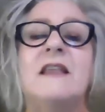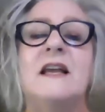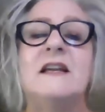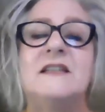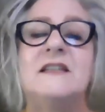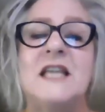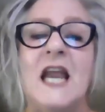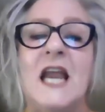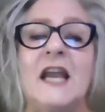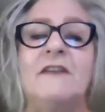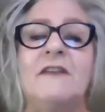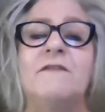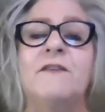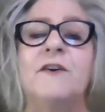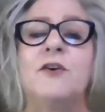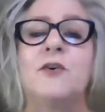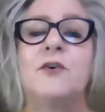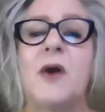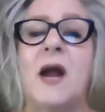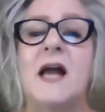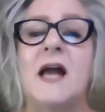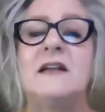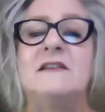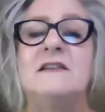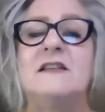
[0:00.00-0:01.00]
that take for
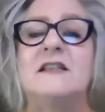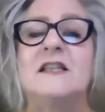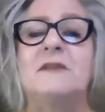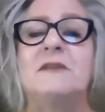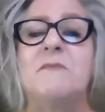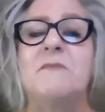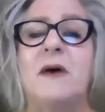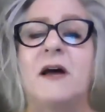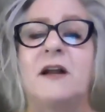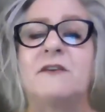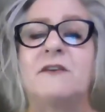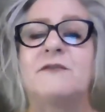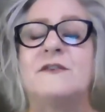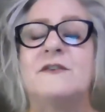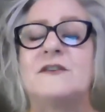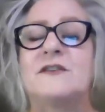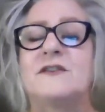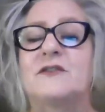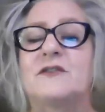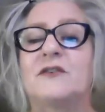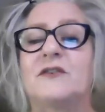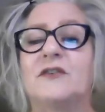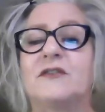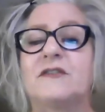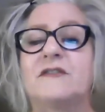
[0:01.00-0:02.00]
granted the
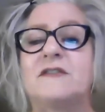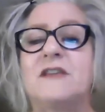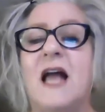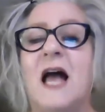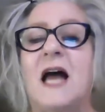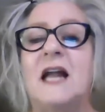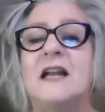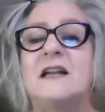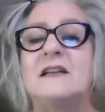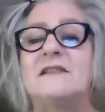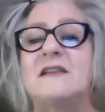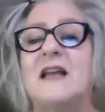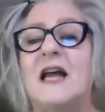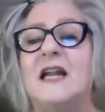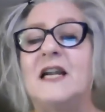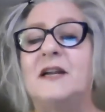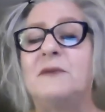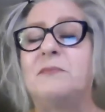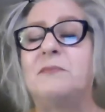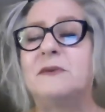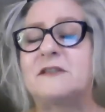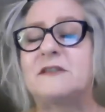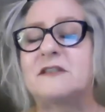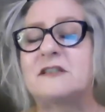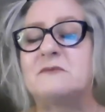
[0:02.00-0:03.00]
metaphysical status and
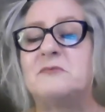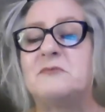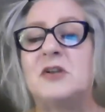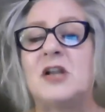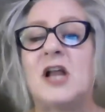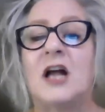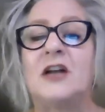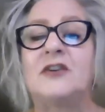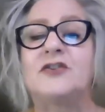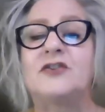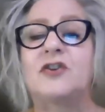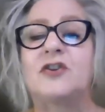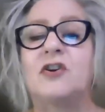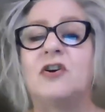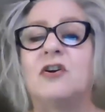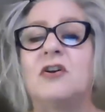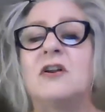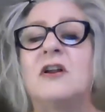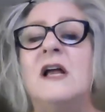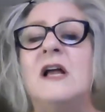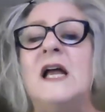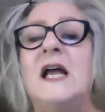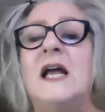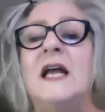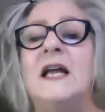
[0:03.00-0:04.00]

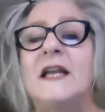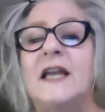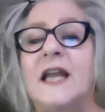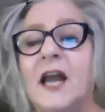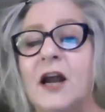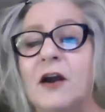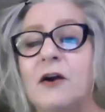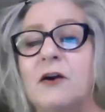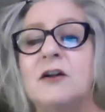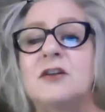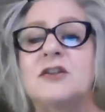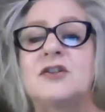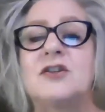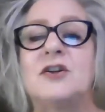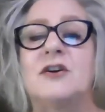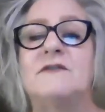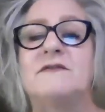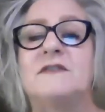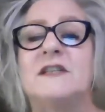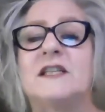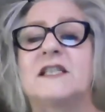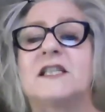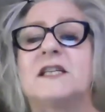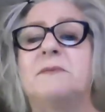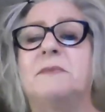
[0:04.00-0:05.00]
epistemological character
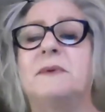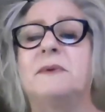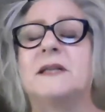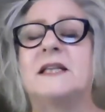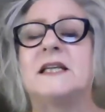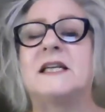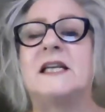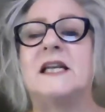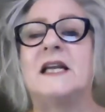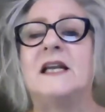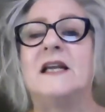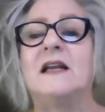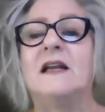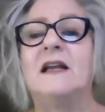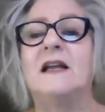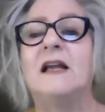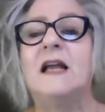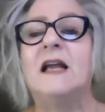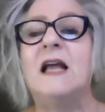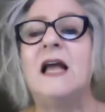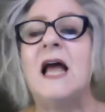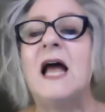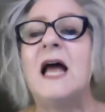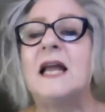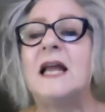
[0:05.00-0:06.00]
of disability,
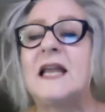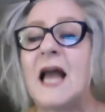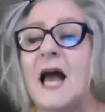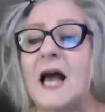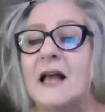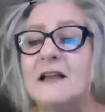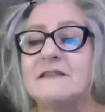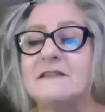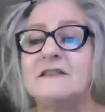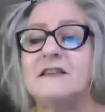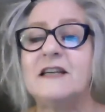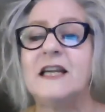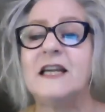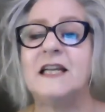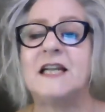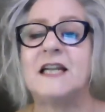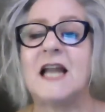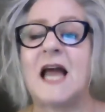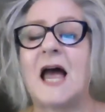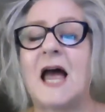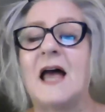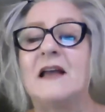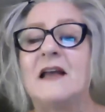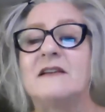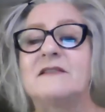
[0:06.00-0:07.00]
casting it
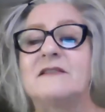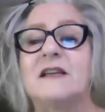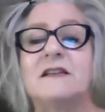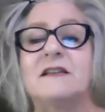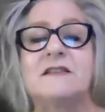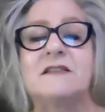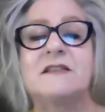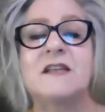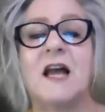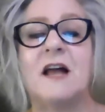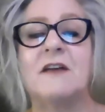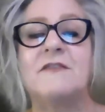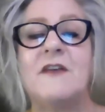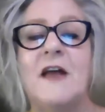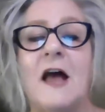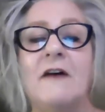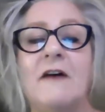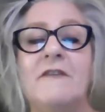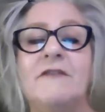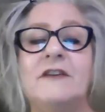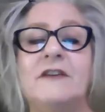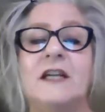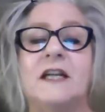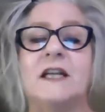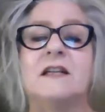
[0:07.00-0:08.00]
as a
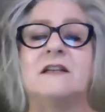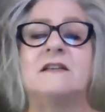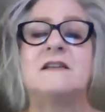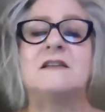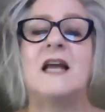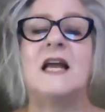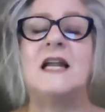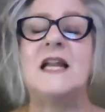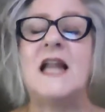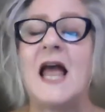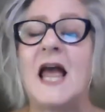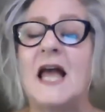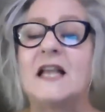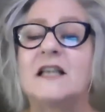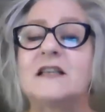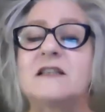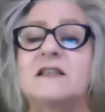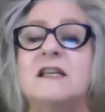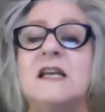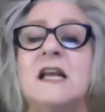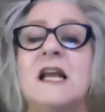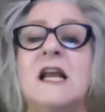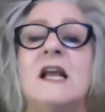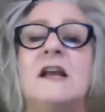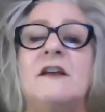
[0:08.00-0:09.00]
self-evident and
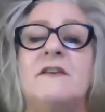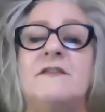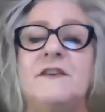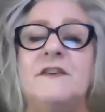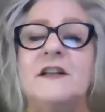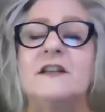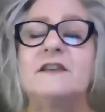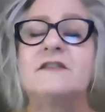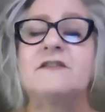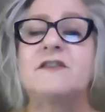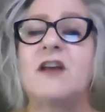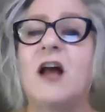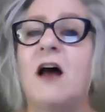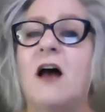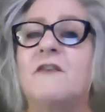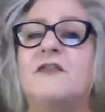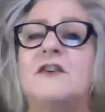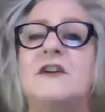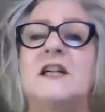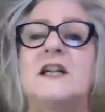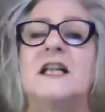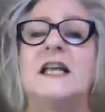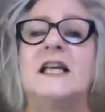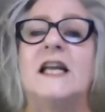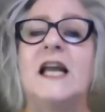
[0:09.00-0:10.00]
hence
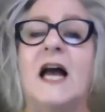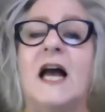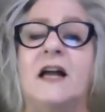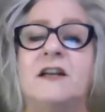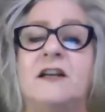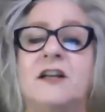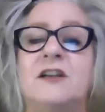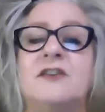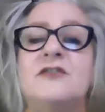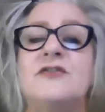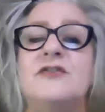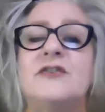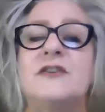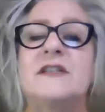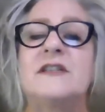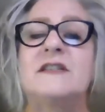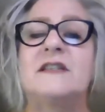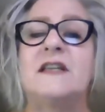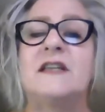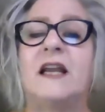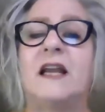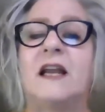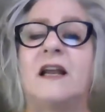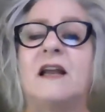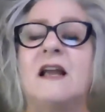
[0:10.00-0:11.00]
philosophically
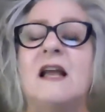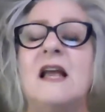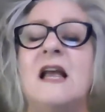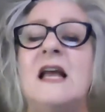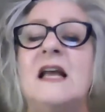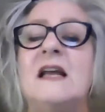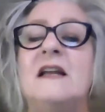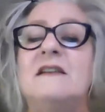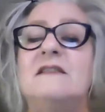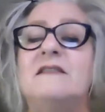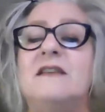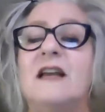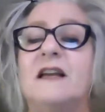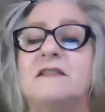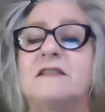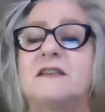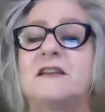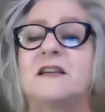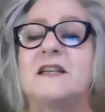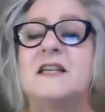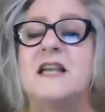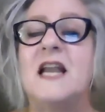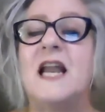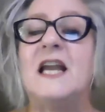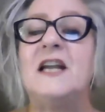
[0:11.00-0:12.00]
uninteresting
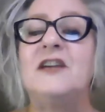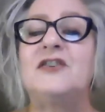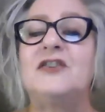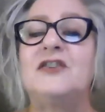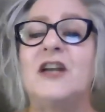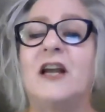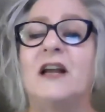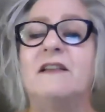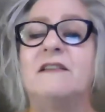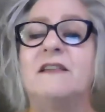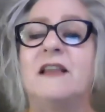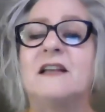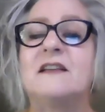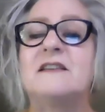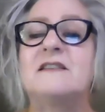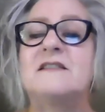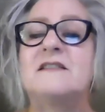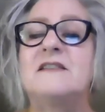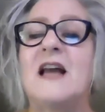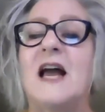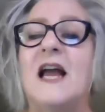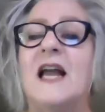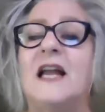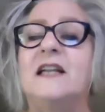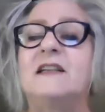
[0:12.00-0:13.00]
designation that
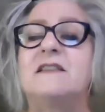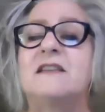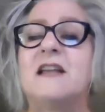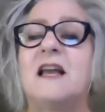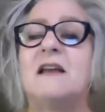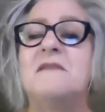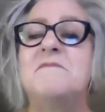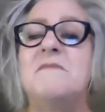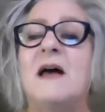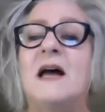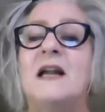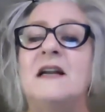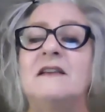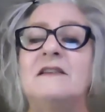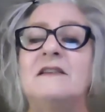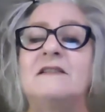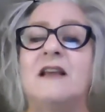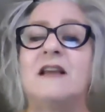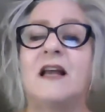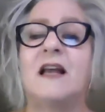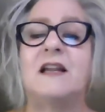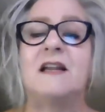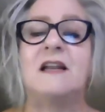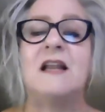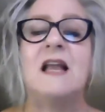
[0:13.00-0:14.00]
science and
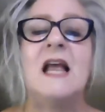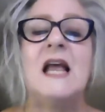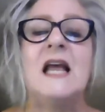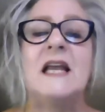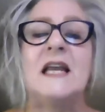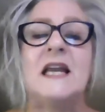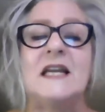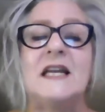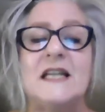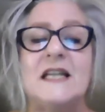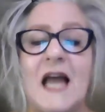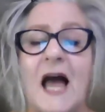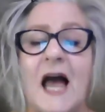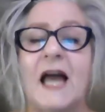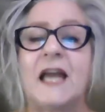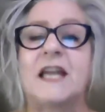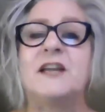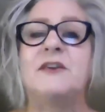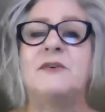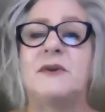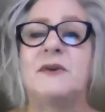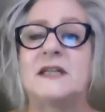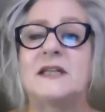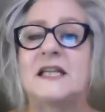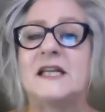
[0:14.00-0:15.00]
medicine can
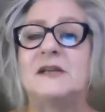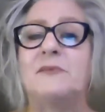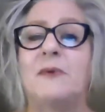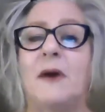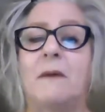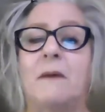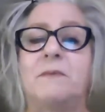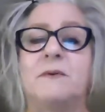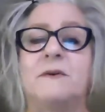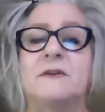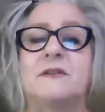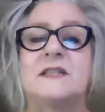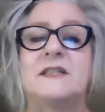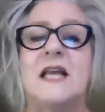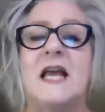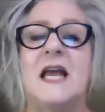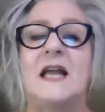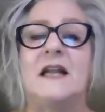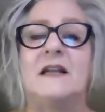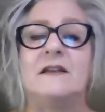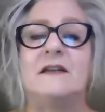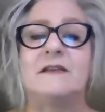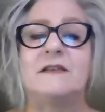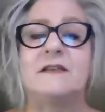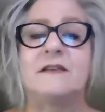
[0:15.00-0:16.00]
accurately
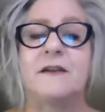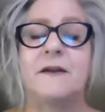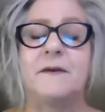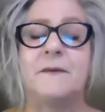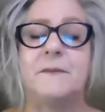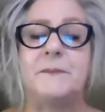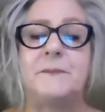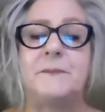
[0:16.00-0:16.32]
represent.